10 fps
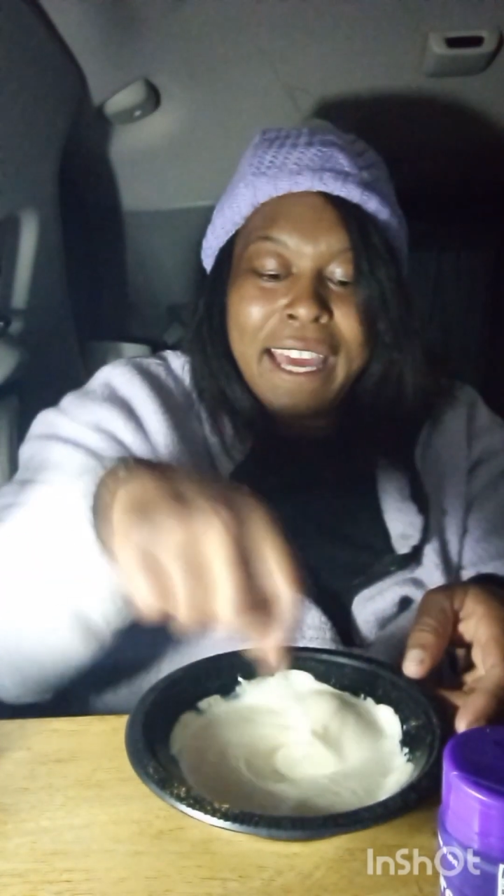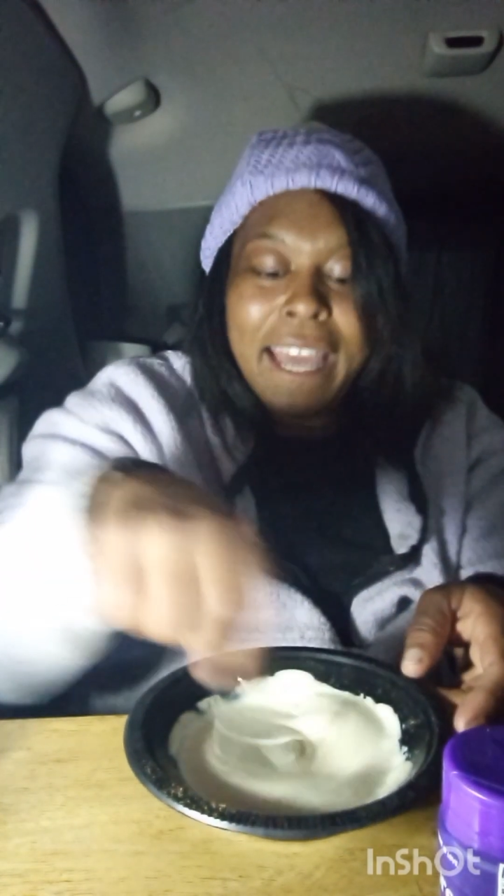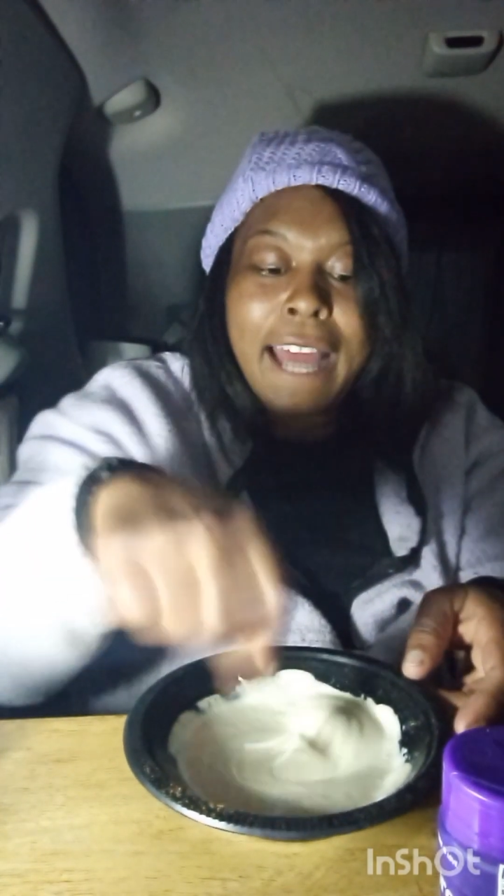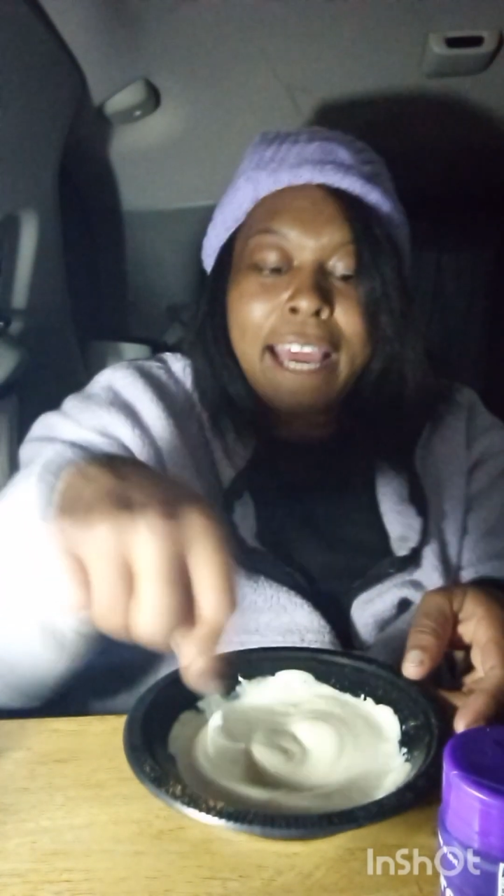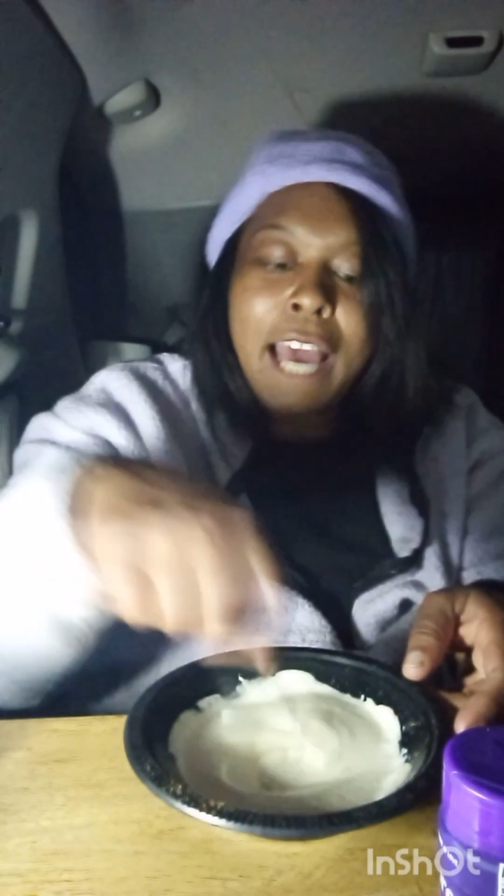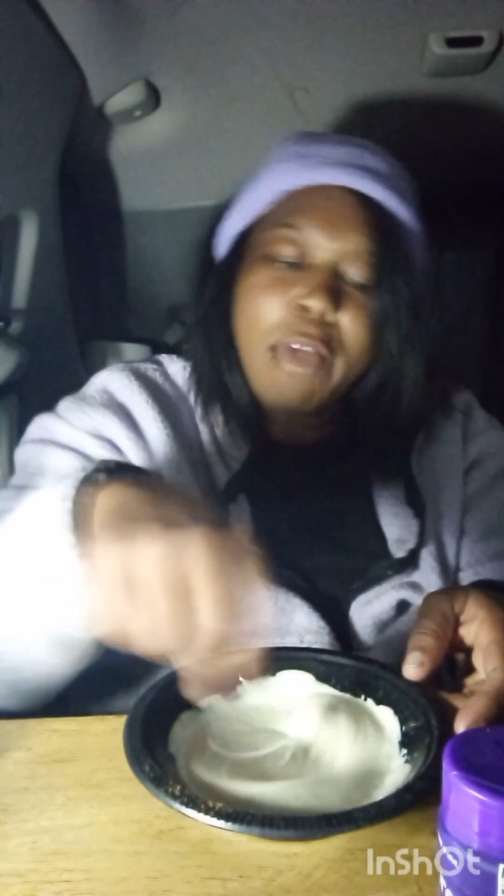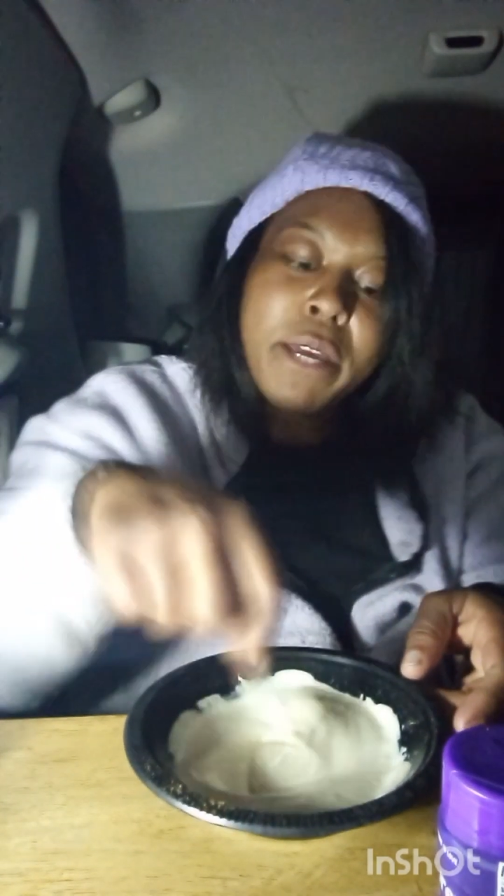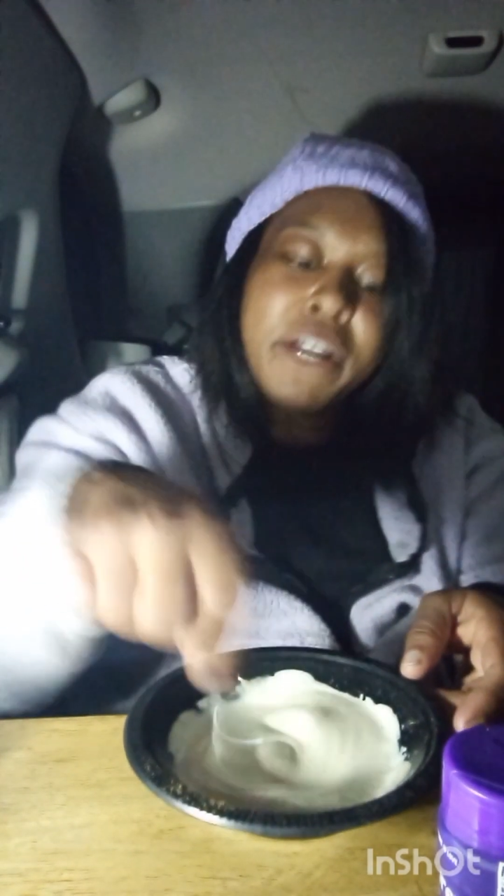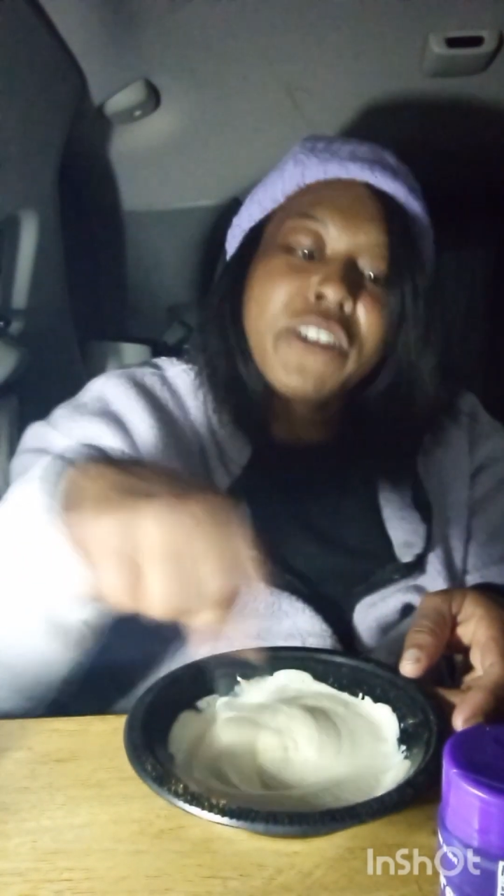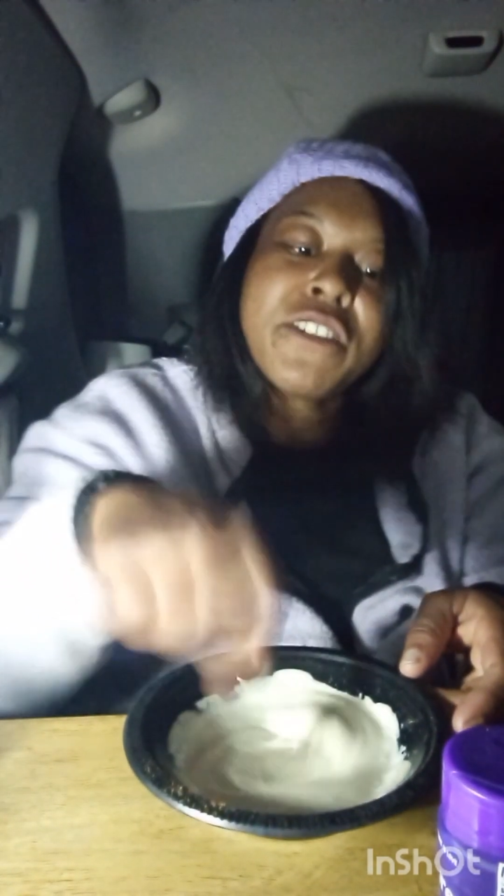and I got
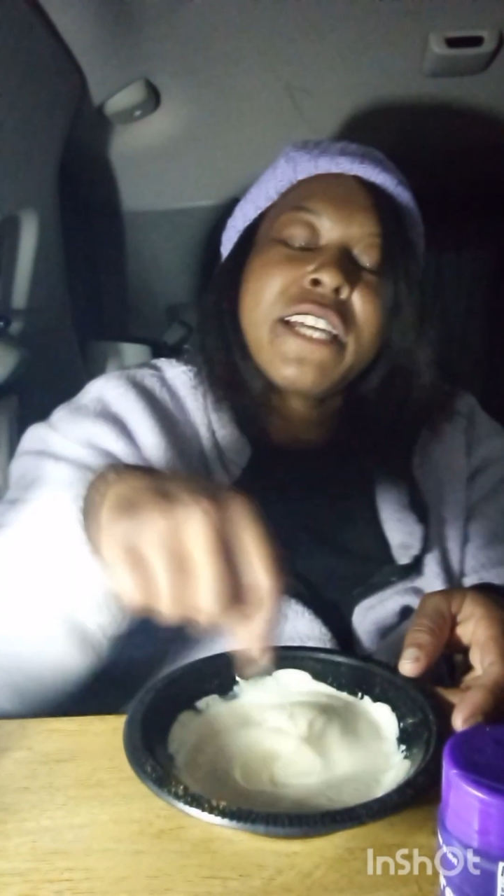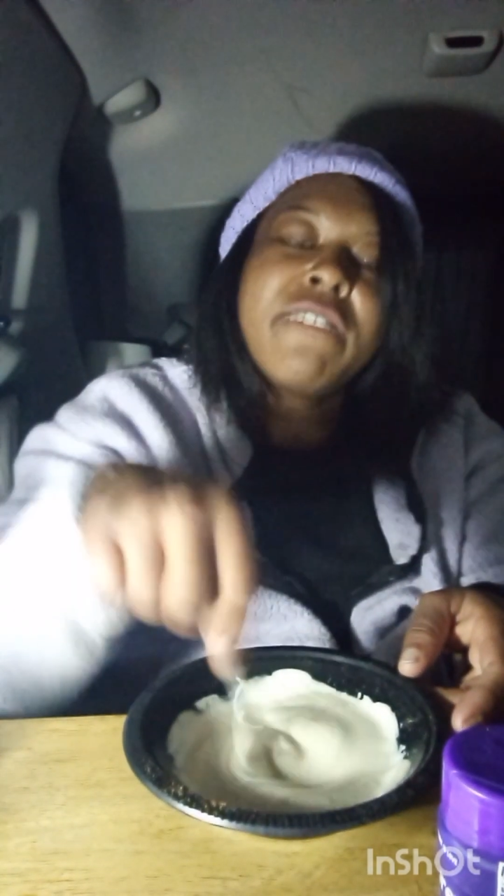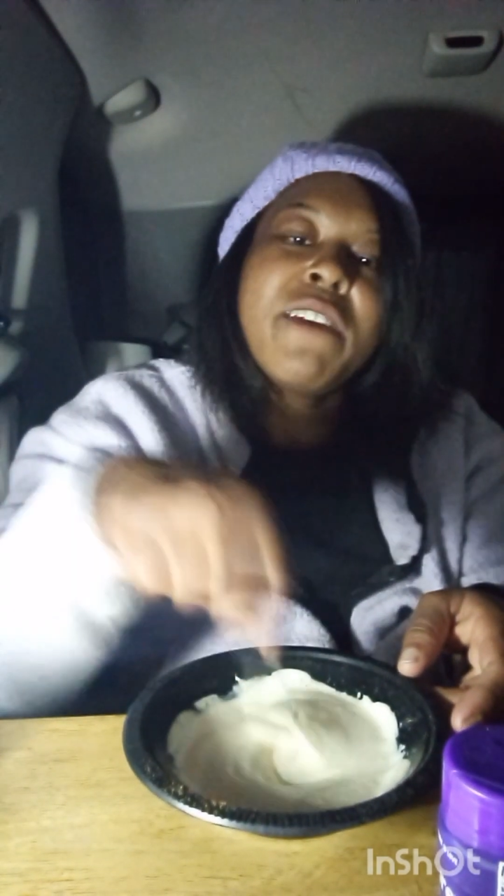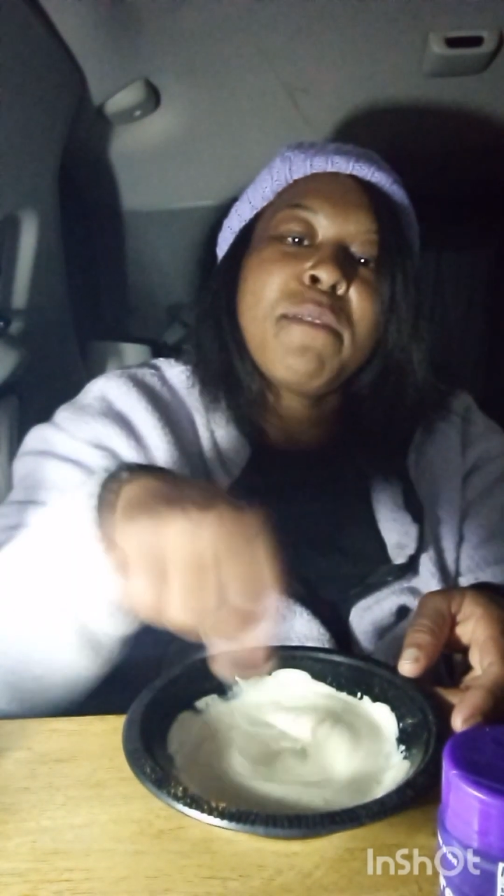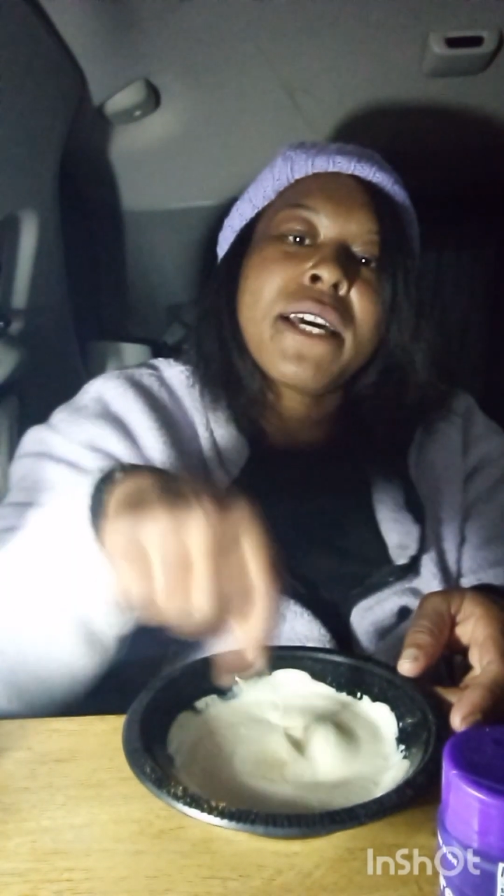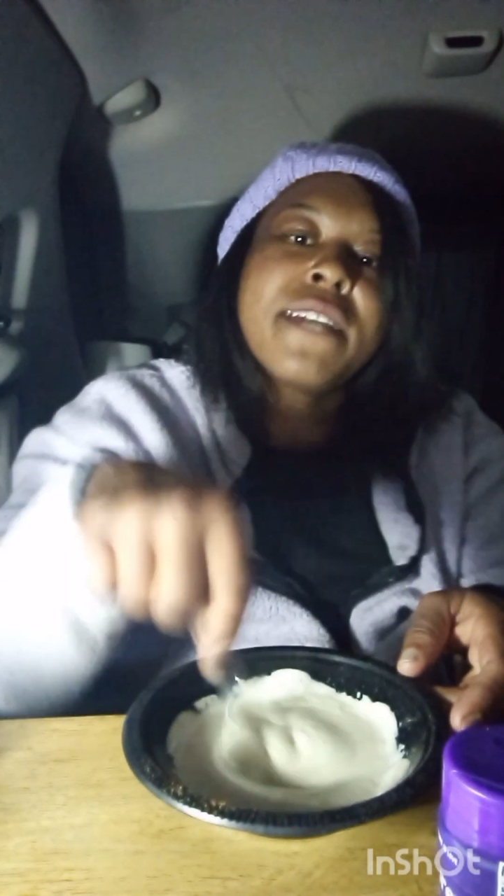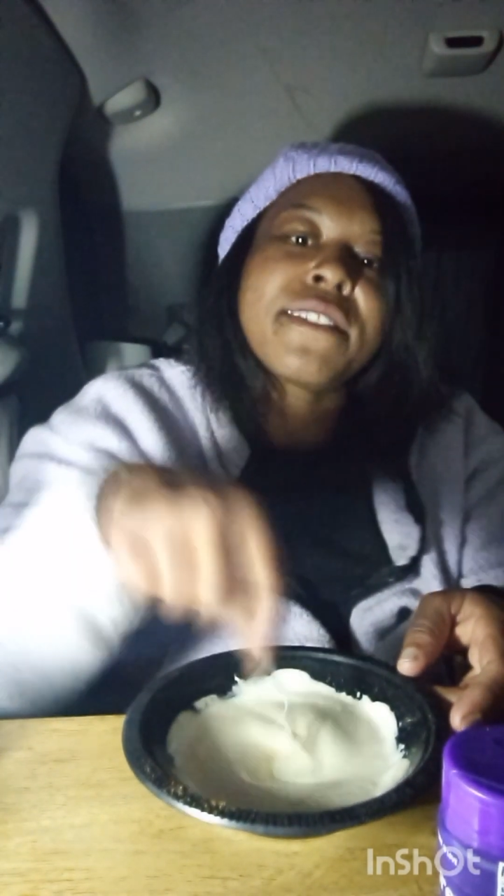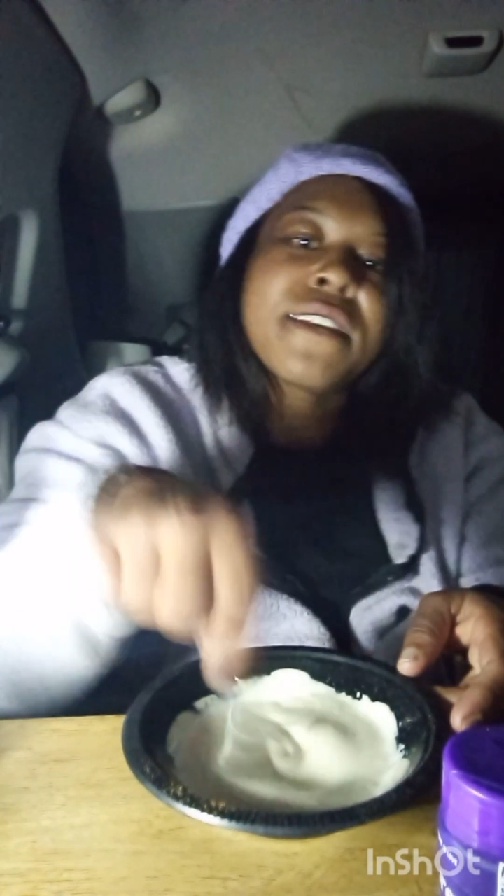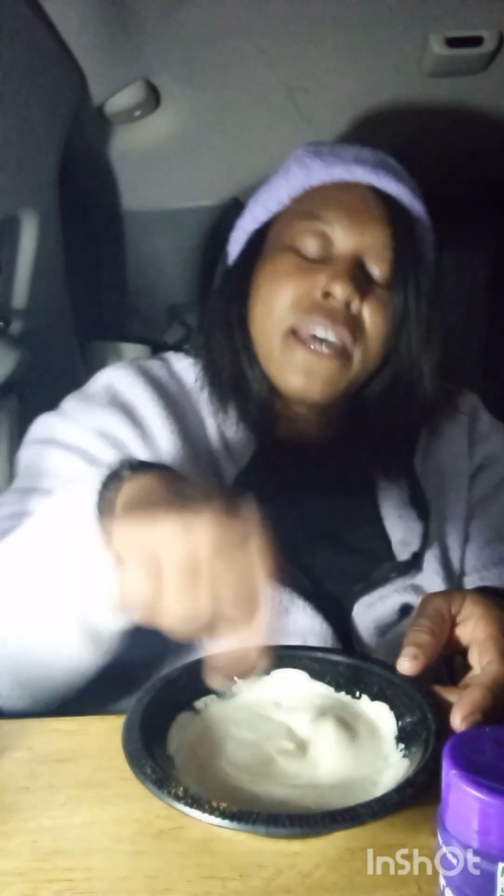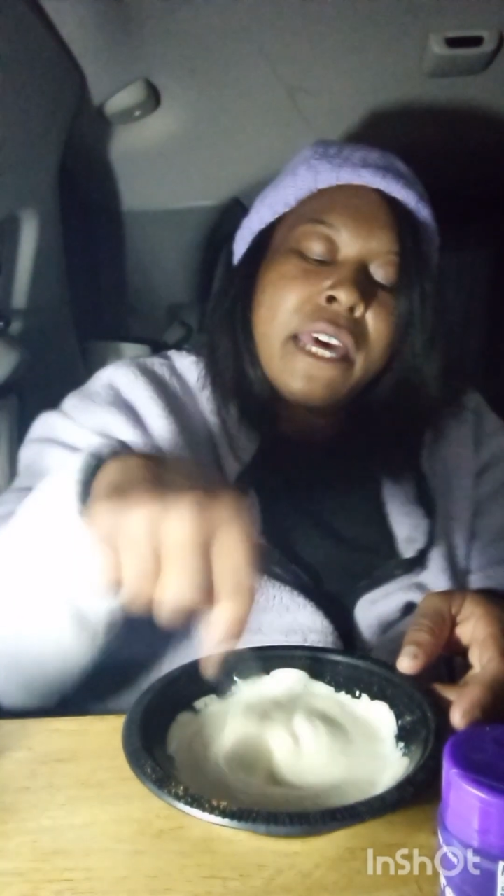pure stevia because